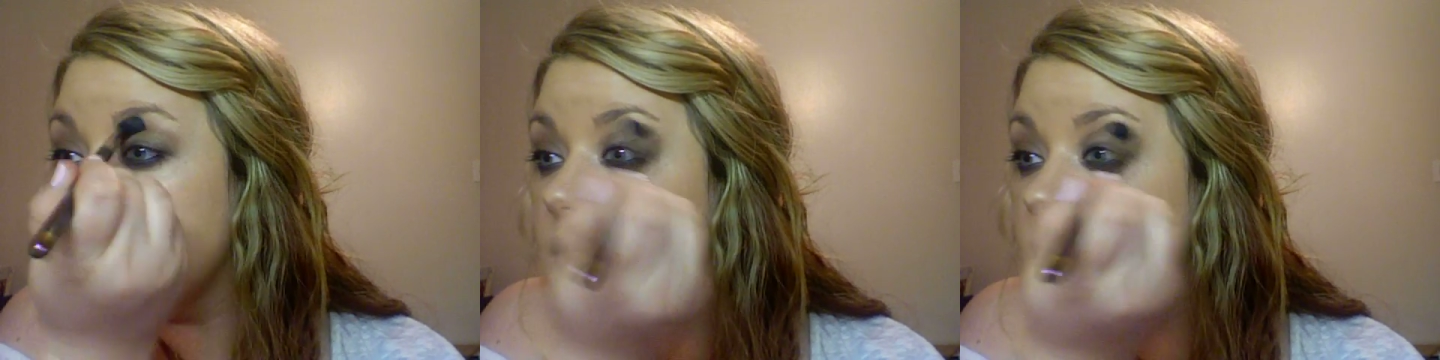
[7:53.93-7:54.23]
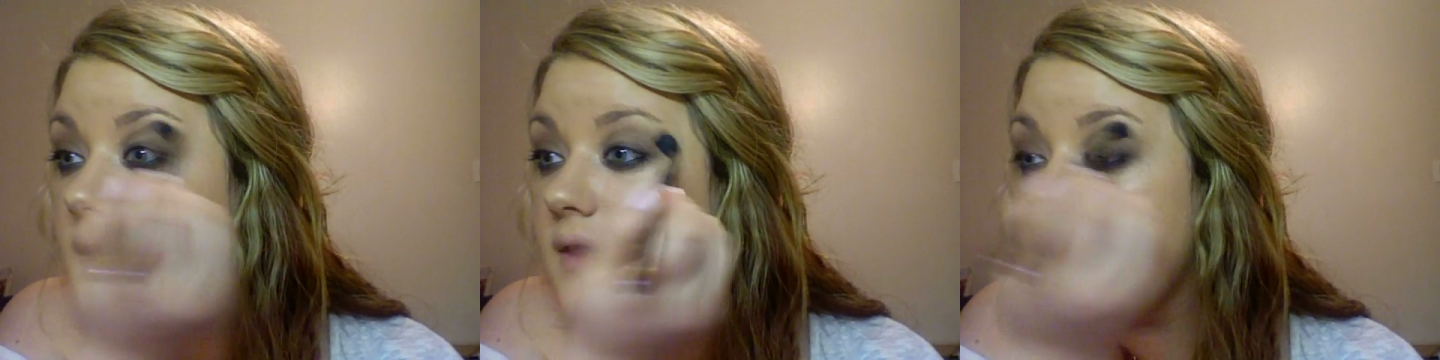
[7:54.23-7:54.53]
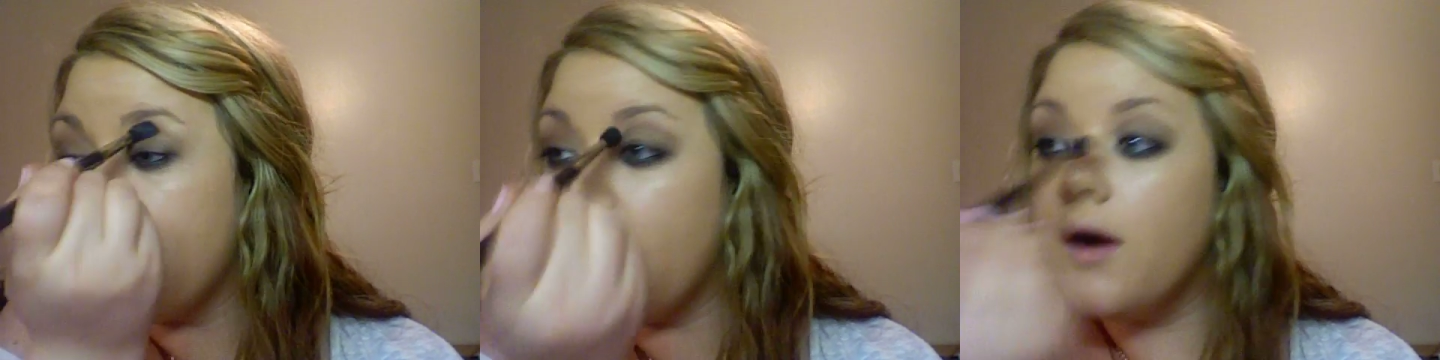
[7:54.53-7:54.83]
blend
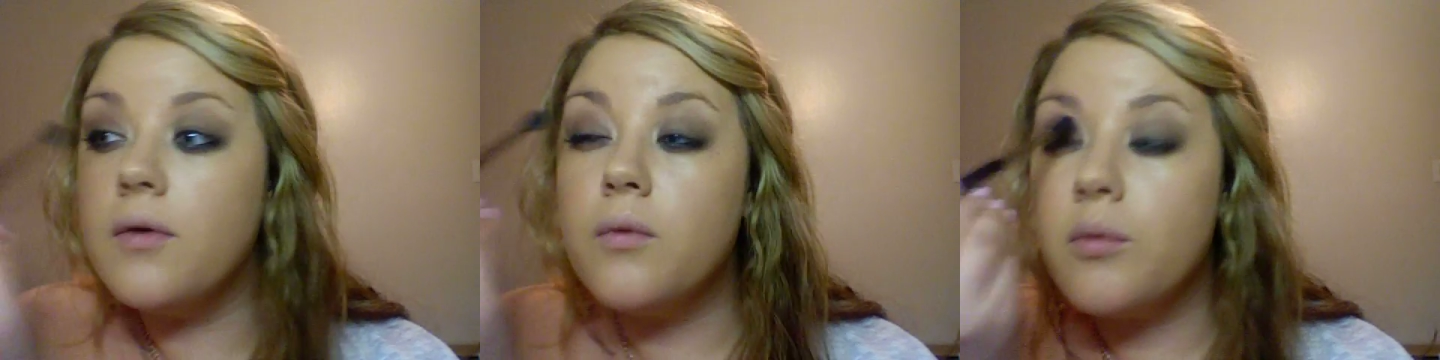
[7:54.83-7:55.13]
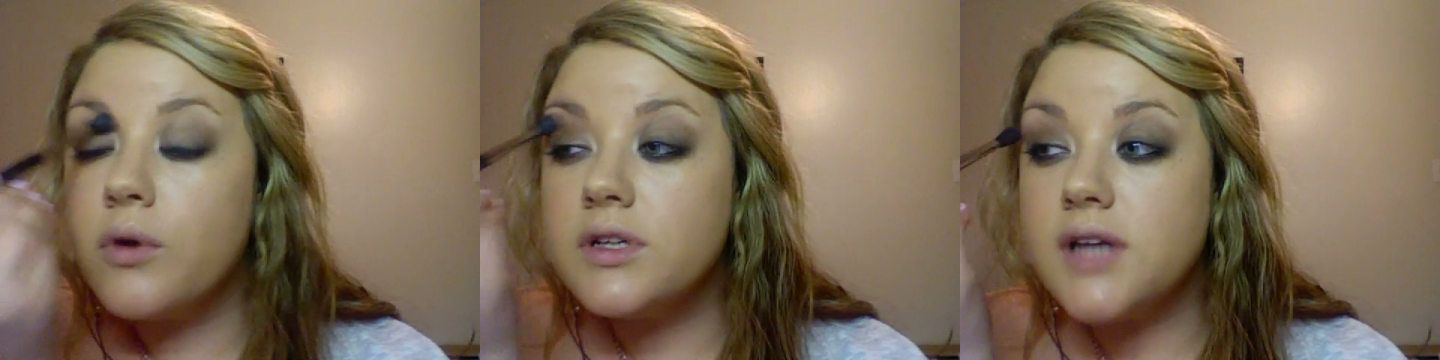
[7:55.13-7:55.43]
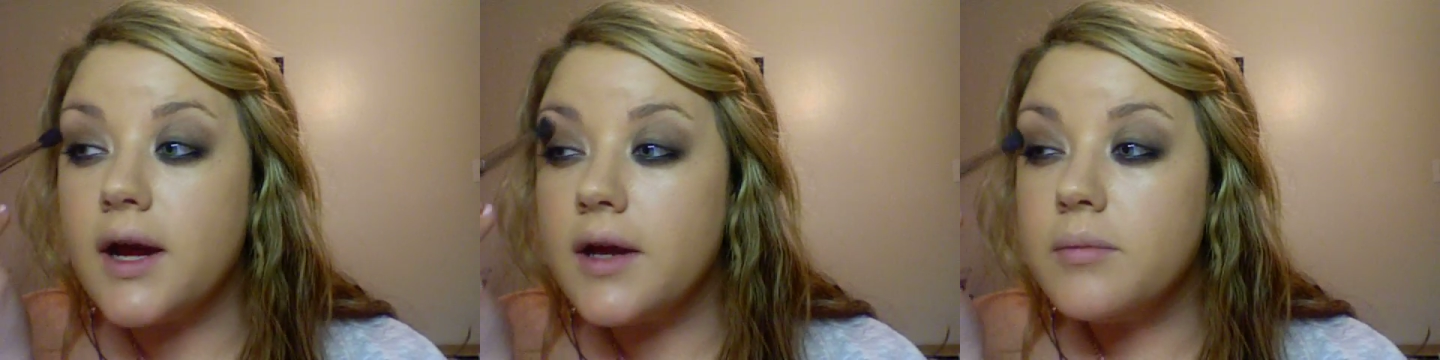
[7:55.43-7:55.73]
that out one more
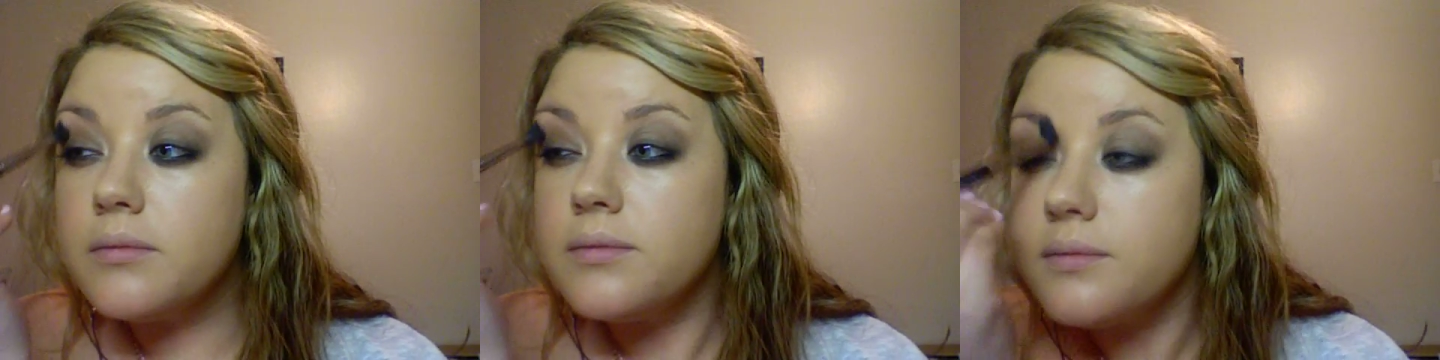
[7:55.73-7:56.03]
time.